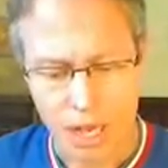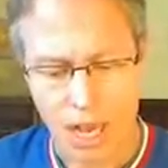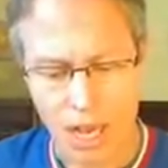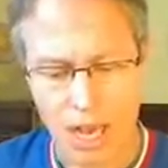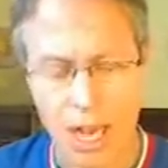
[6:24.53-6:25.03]

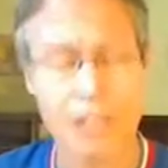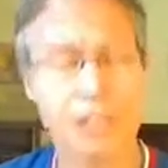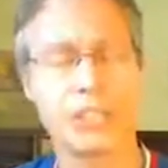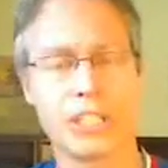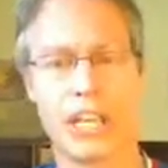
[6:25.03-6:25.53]
How
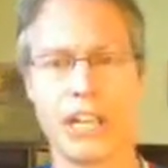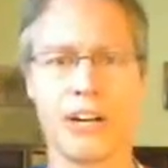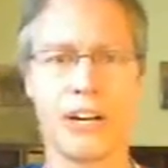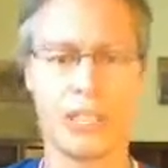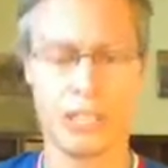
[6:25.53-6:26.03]
did you
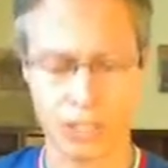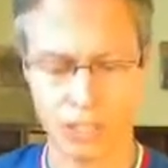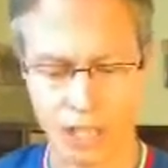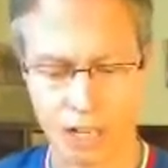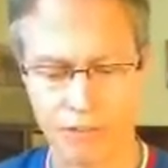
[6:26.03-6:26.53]
carry
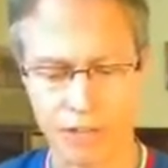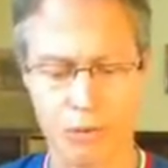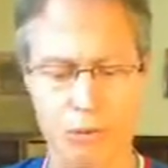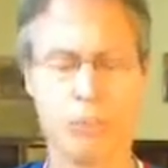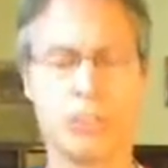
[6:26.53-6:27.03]
yourself?
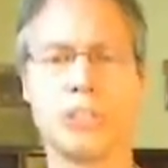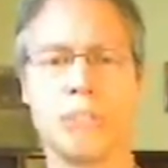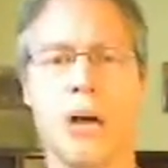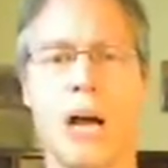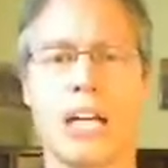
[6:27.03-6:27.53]
What was your
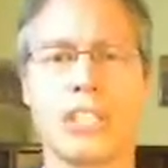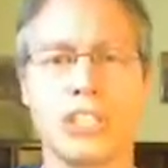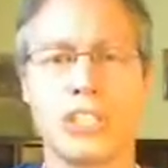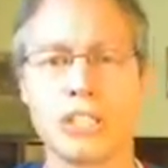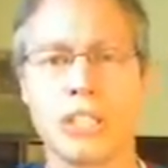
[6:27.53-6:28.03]

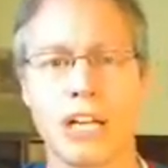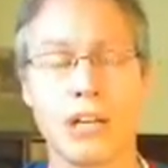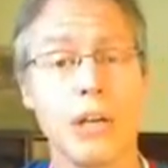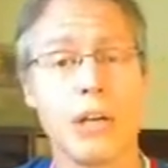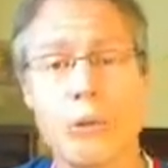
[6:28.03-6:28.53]
posture like?
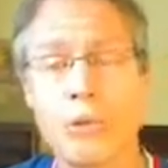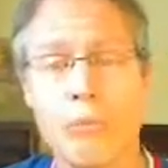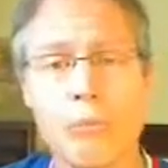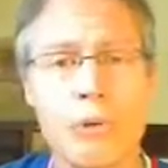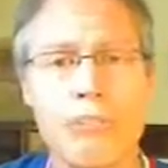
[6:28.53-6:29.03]
Were you
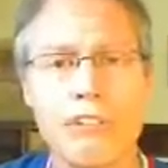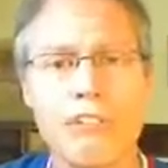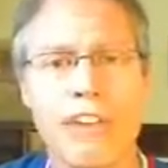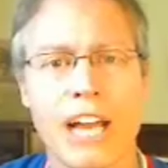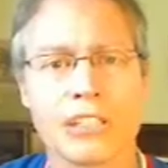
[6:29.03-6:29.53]
moving
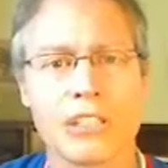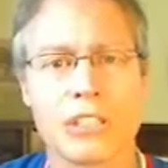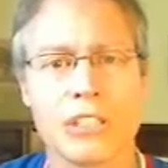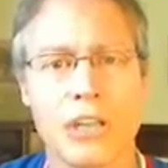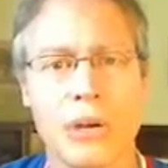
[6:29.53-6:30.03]
fast or
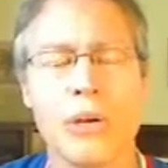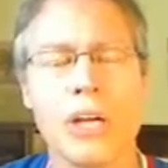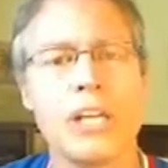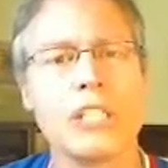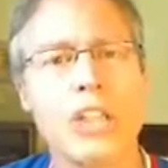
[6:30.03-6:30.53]
slow?
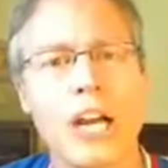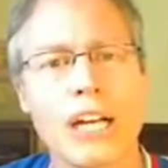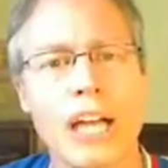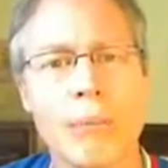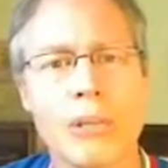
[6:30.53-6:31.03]
Jot a
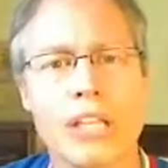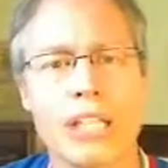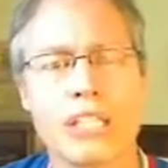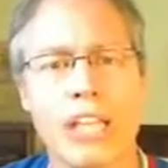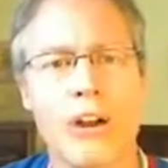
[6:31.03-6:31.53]
couple
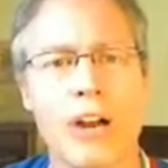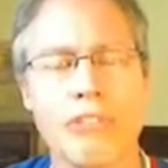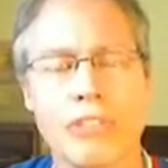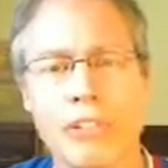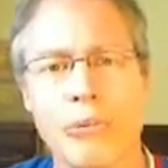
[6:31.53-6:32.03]
things down
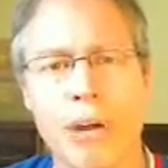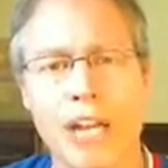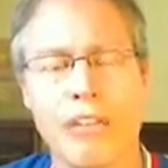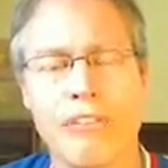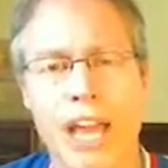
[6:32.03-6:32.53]
off to the
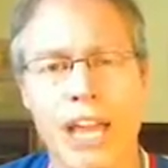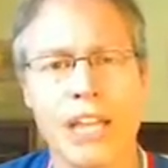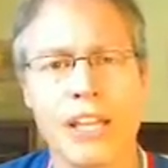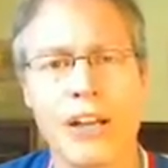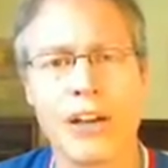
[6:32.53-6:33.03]
right of
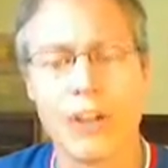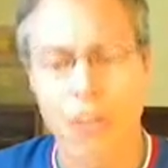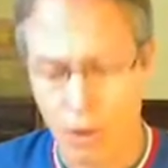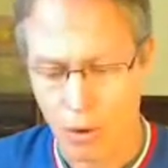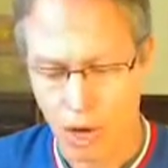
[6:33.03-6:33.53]
A there,
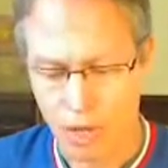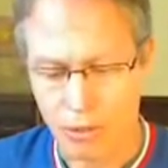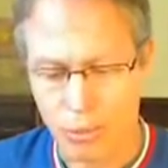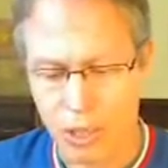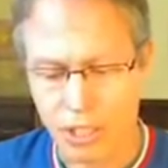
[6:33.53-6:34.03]

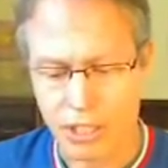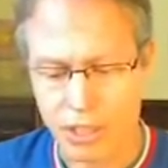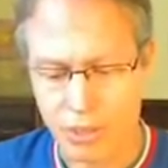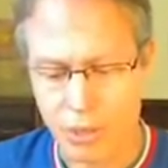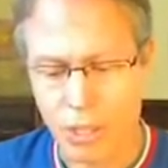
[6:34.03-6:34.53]
under what
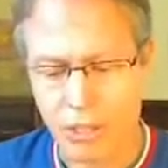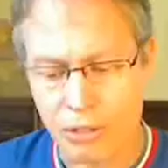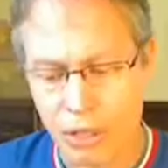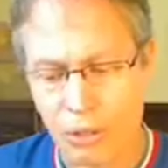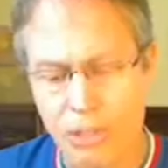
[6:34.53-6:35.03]
you
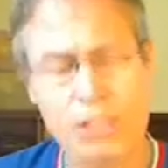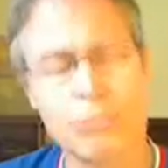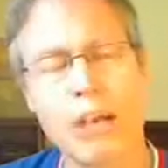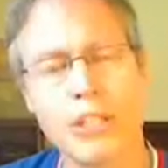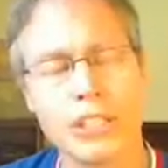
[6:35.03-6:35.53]
noticed
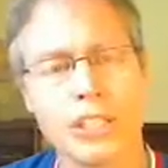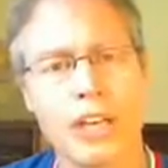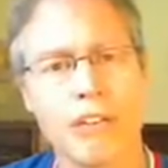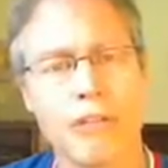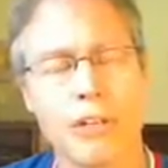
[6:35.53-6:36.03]
about
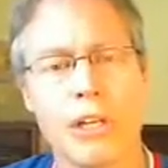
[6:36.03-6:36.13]
yourself.